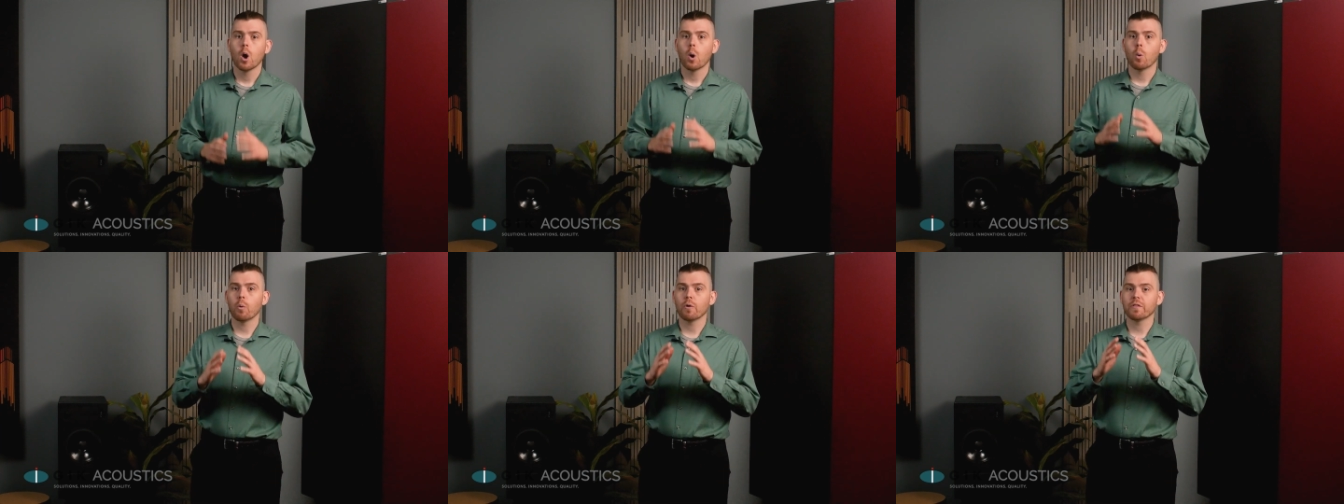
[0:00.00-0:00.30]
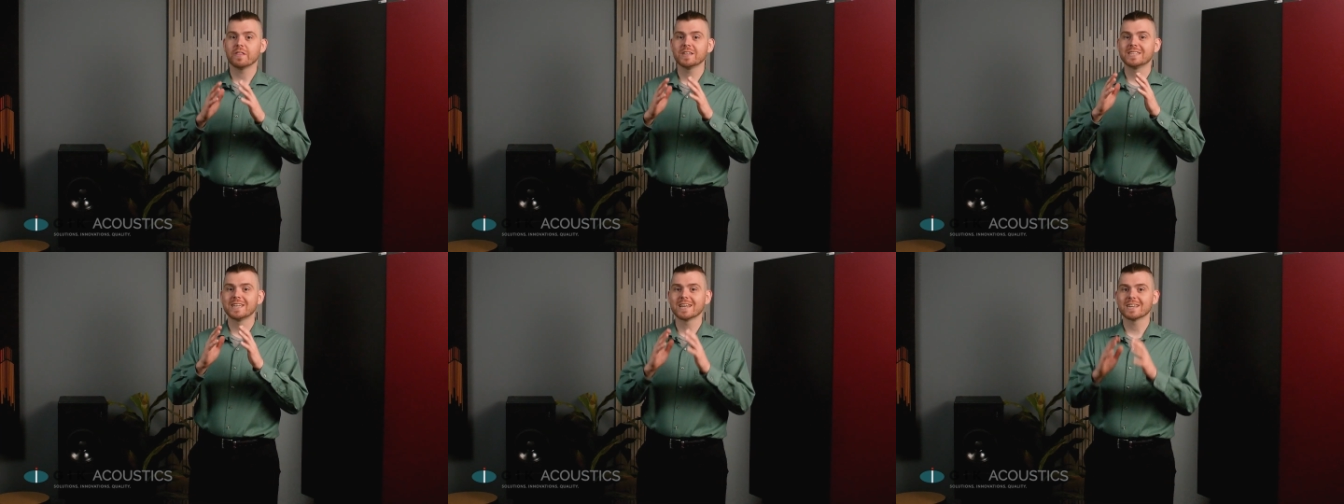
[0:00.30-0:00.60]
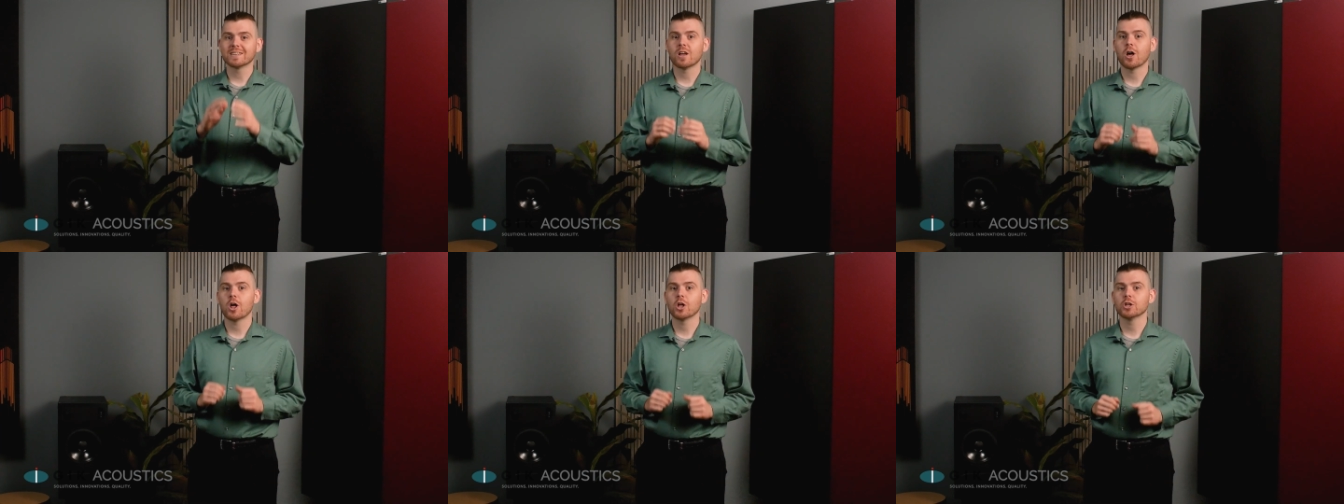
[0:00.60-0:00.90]
While the
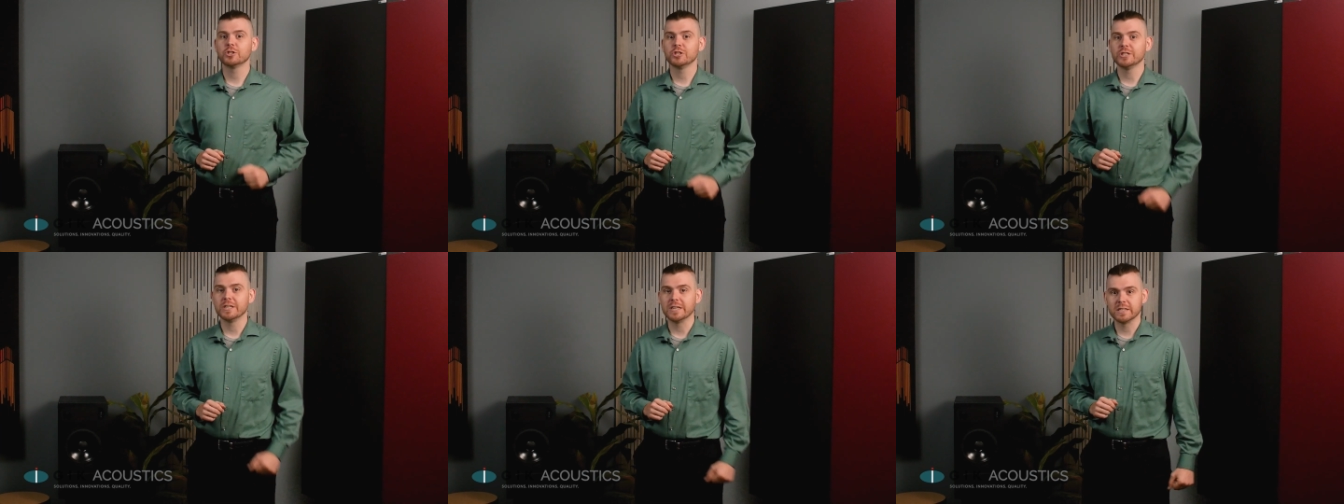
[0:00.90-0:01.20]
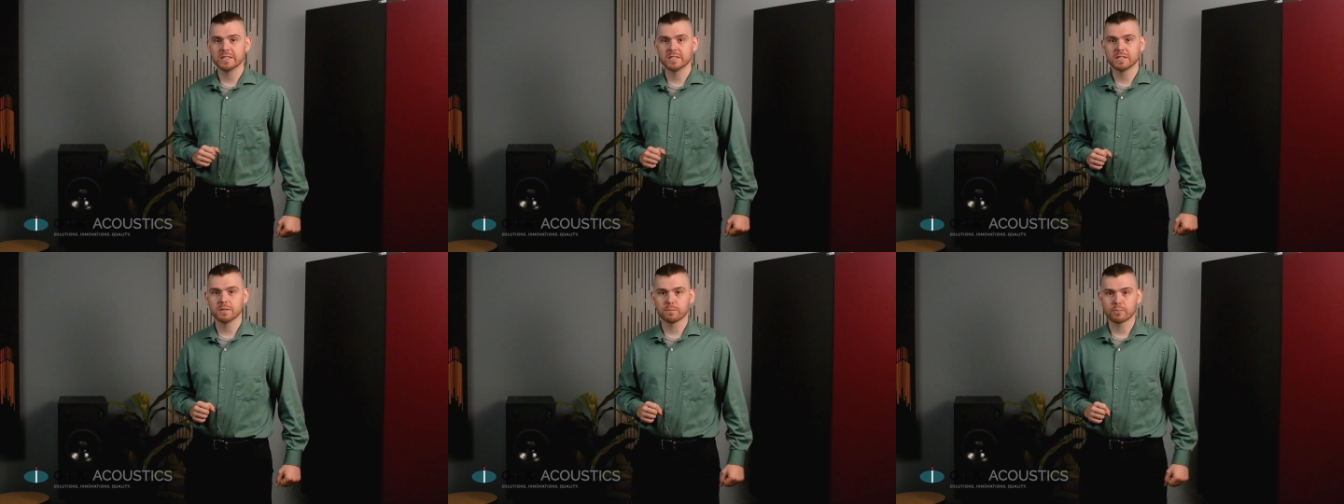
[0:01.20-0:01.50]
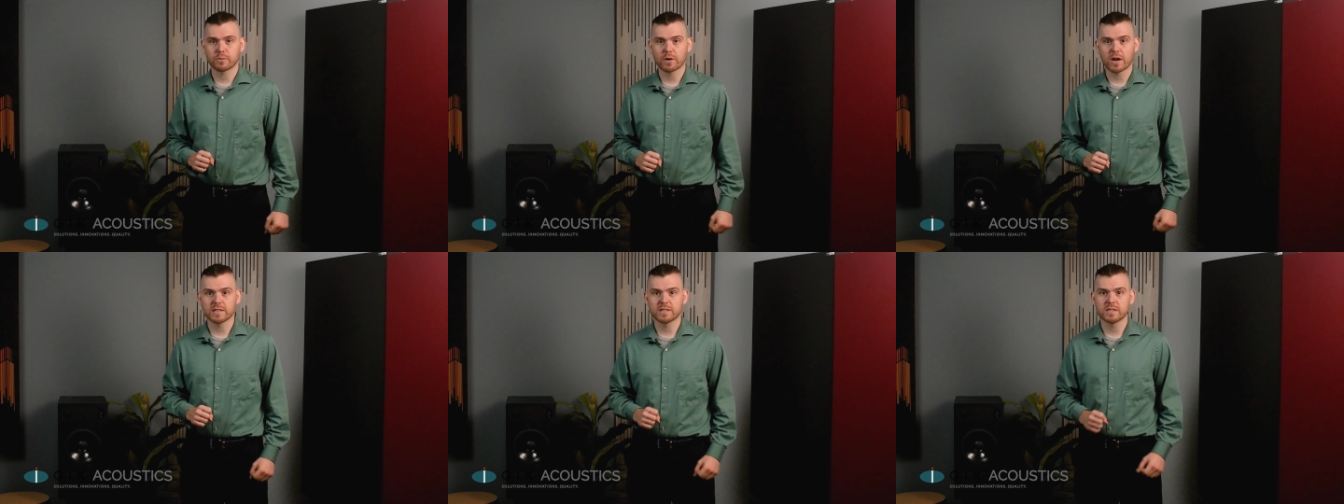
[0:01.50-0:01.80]
technology is
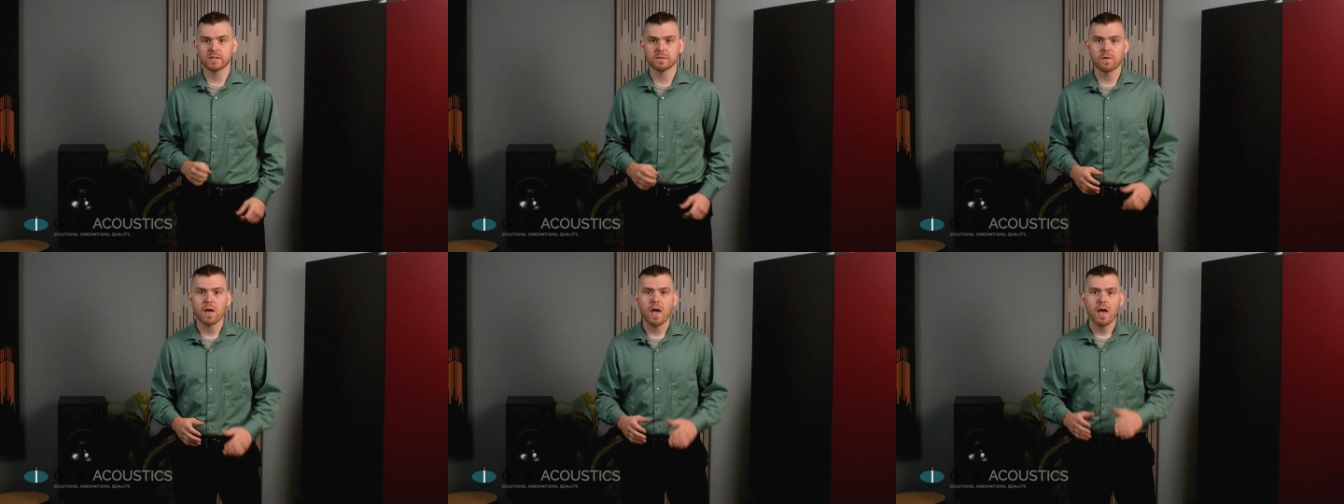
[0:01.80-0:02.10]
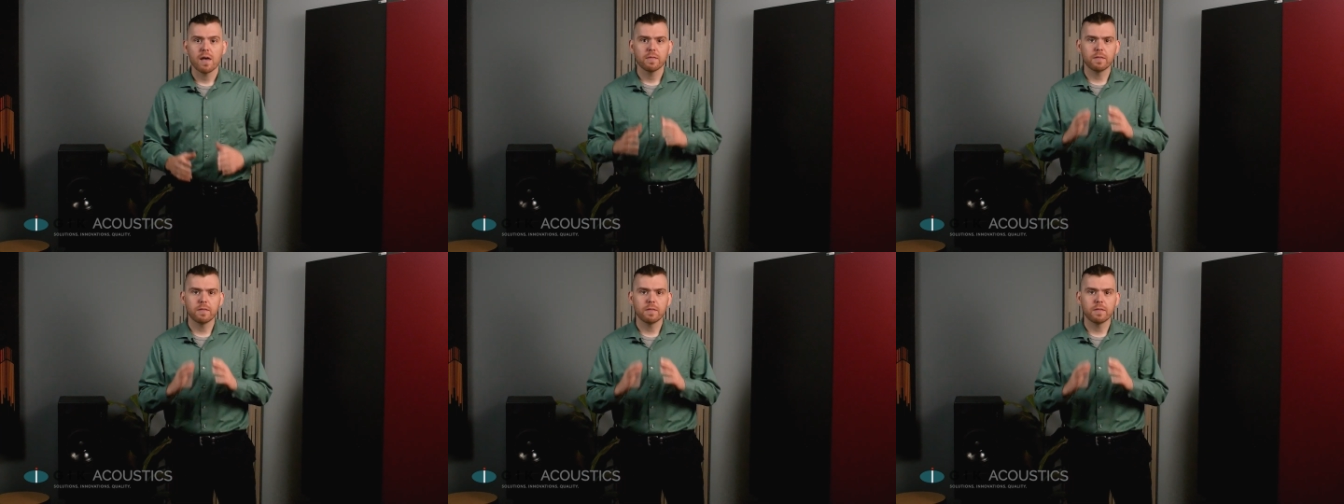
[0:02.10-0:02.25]
impressive,